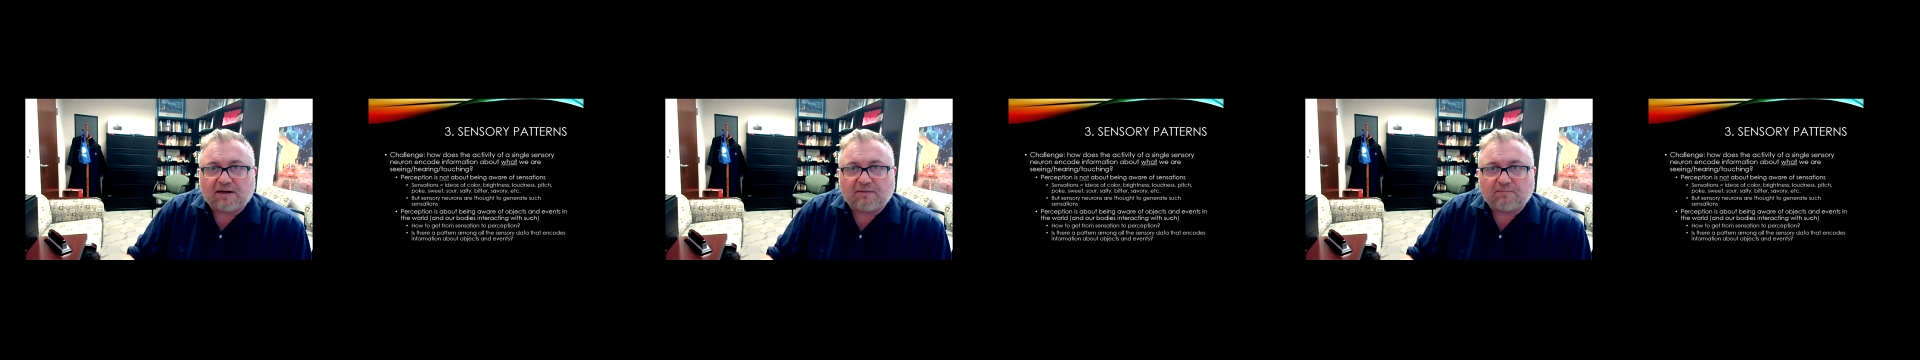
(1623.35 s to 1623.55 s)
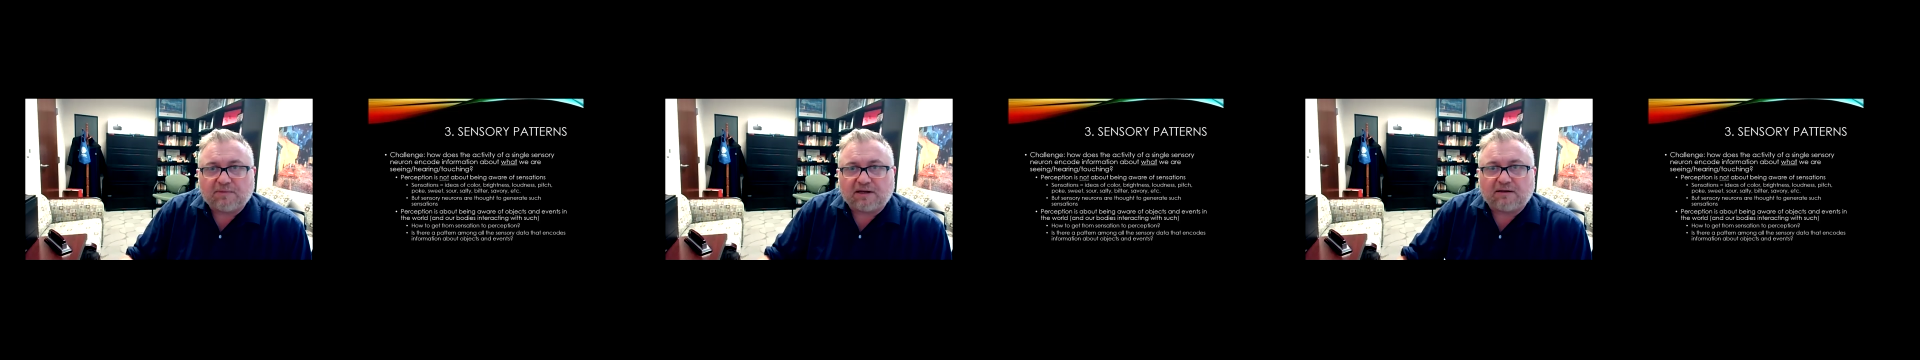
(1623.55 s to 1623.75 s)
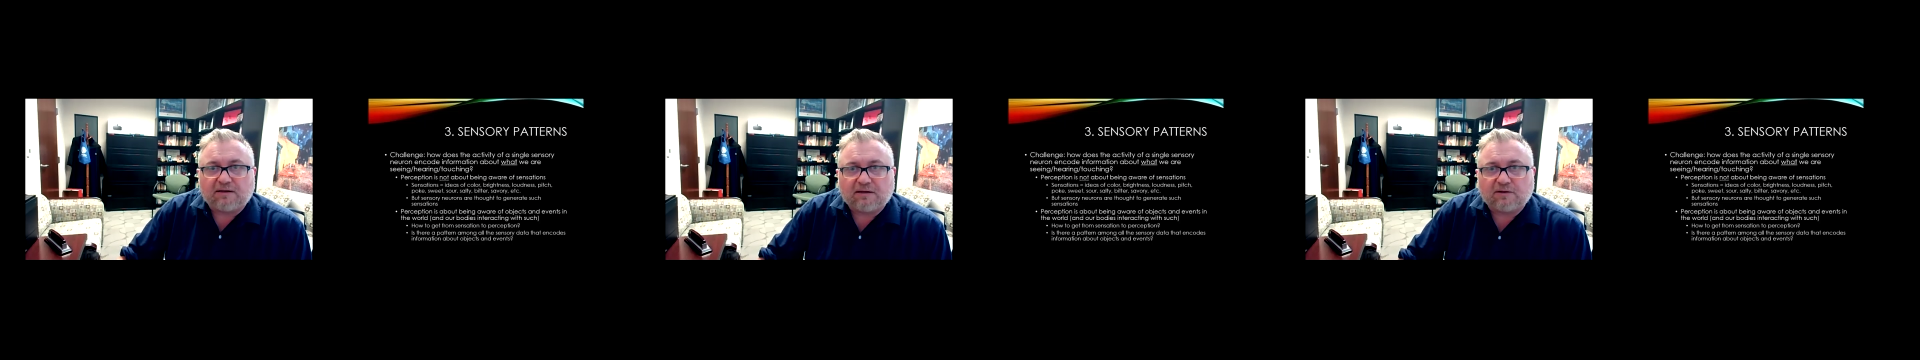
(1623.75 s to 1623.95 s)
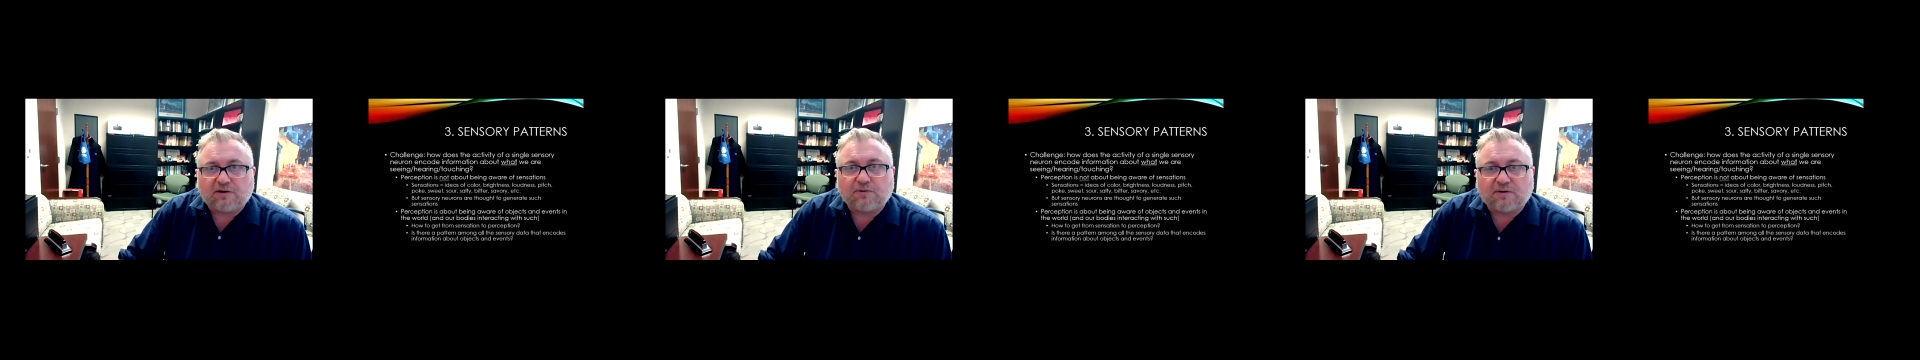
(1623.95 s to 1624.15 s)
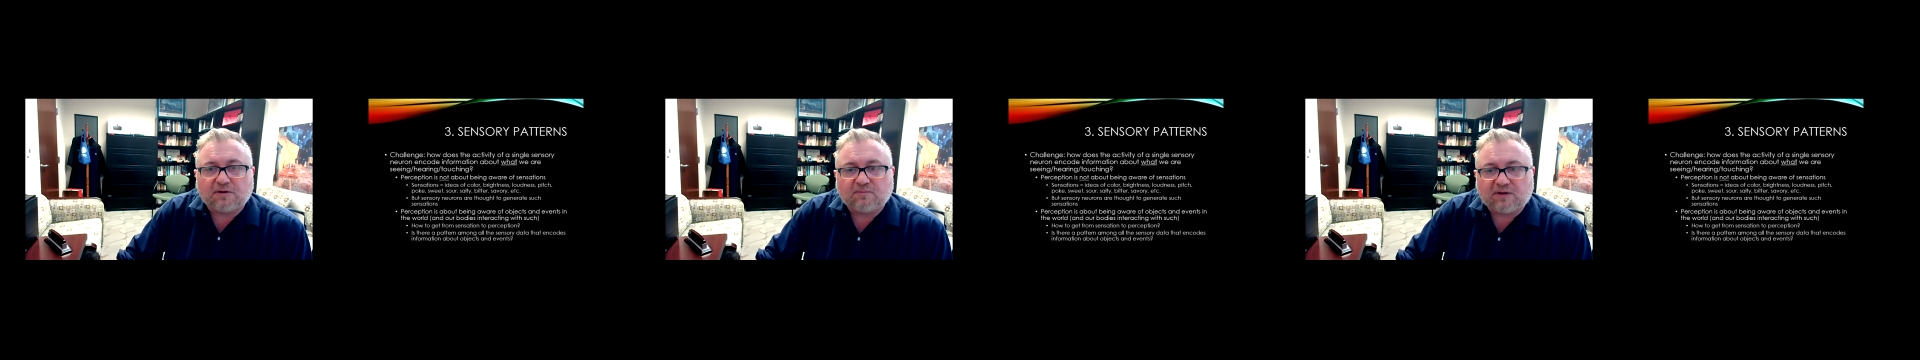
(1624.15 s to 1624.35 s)

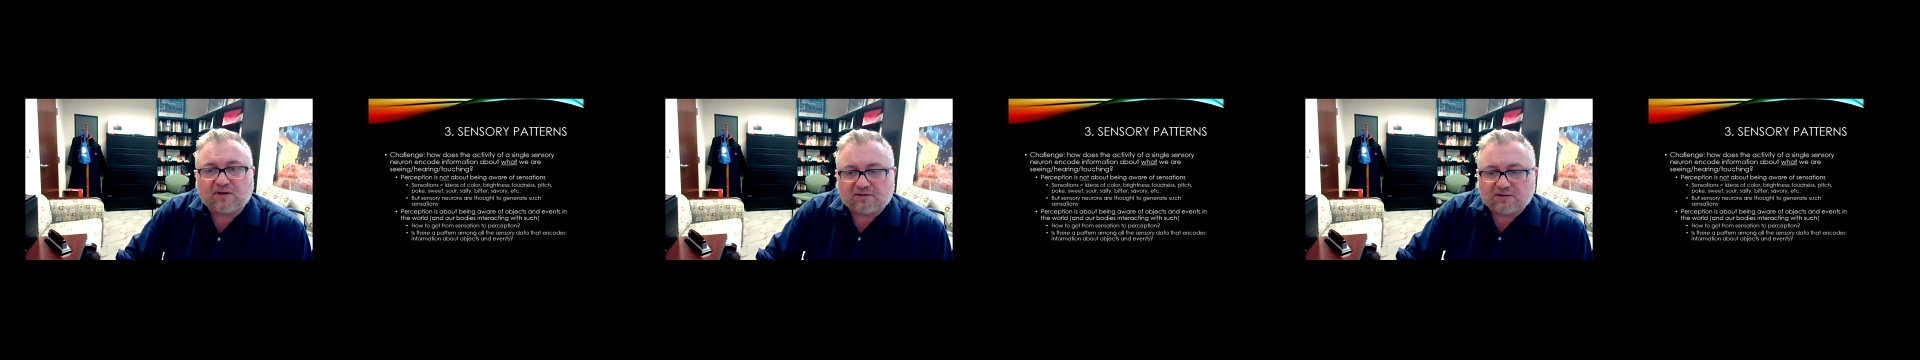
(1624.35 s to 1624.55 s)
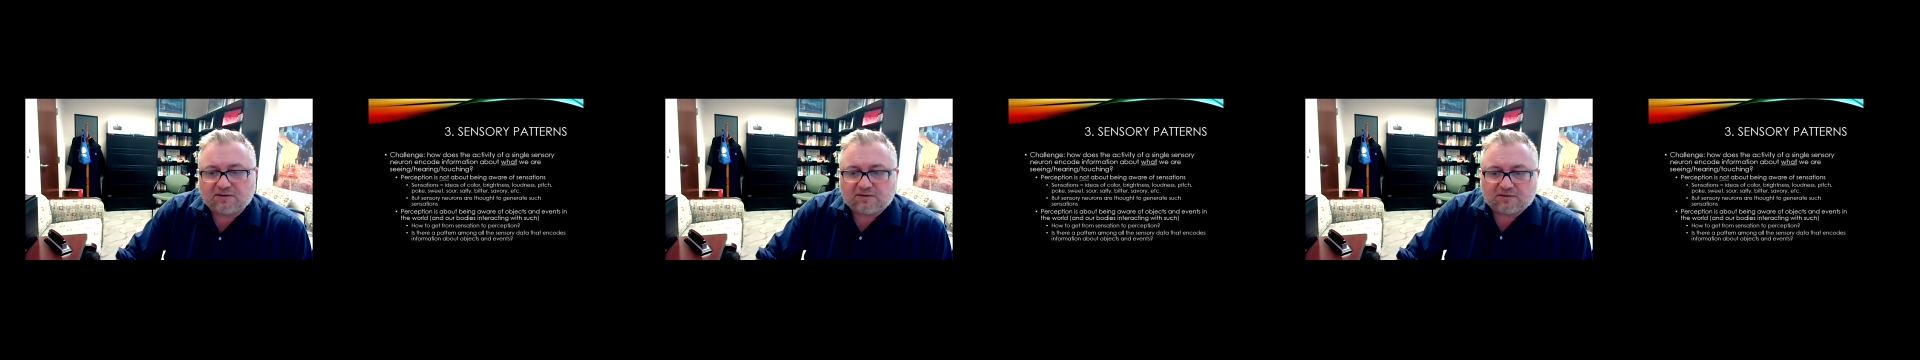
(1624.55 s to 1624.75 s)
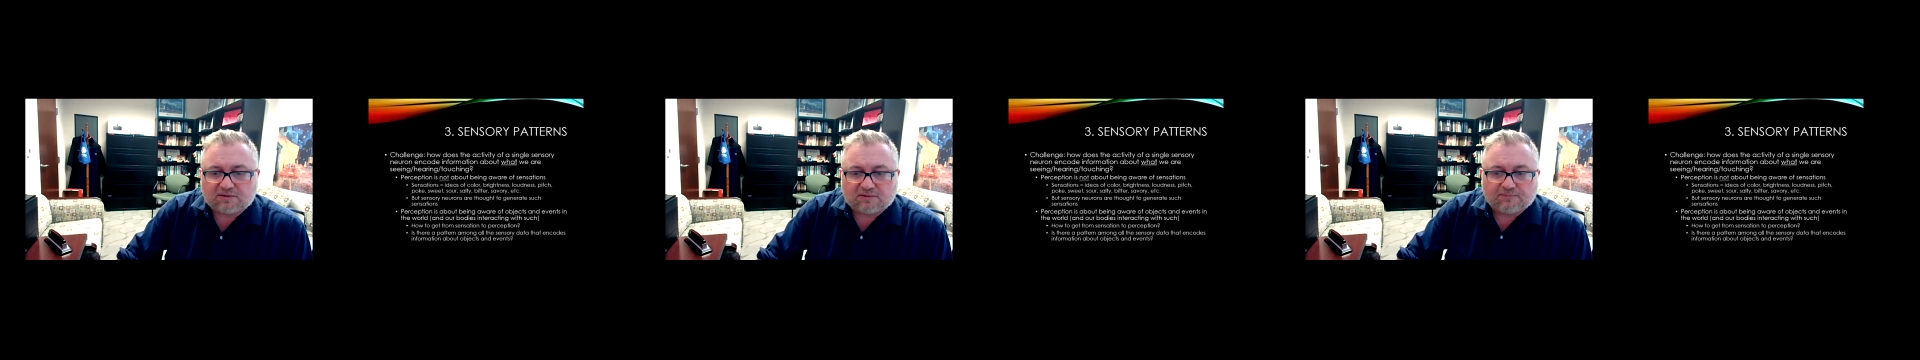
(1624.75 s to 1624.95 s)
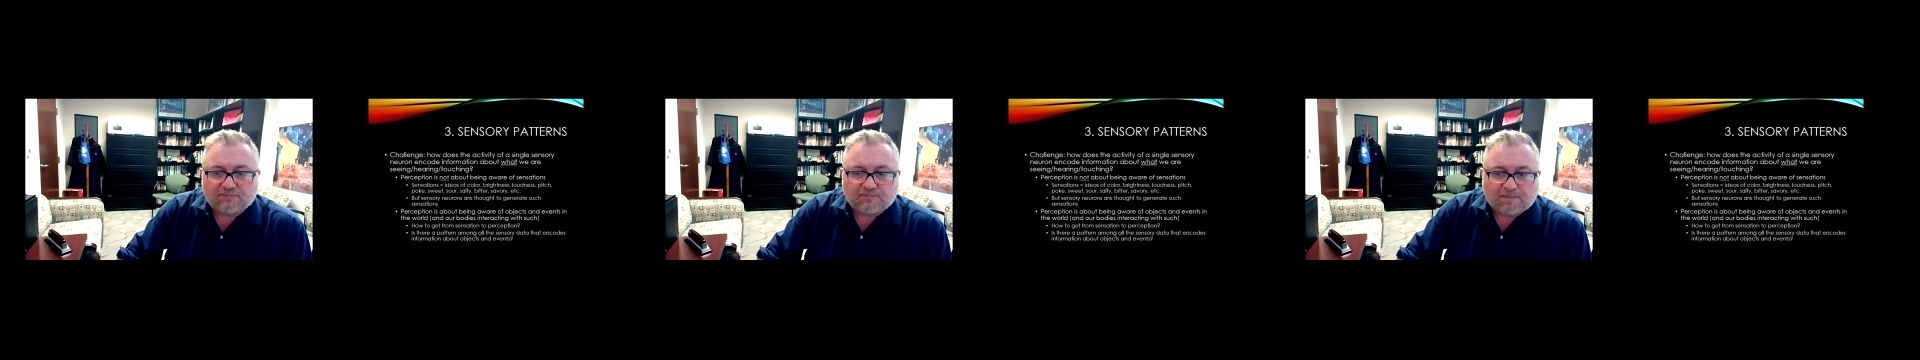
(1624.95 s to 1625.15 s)
encoded message.